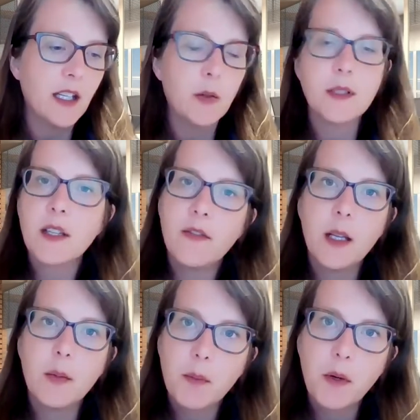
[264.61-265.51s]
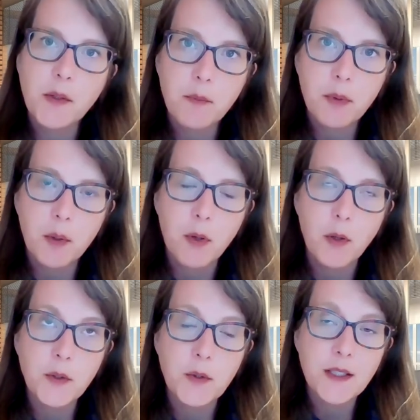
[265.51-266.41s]
You will develop a
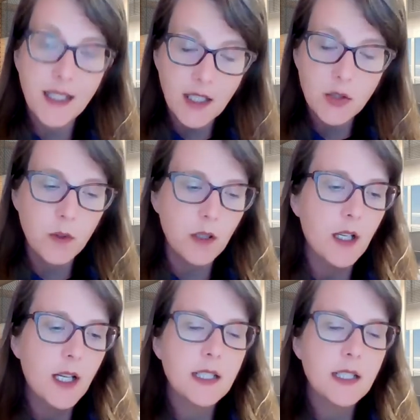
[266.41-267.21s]
proposal schedule,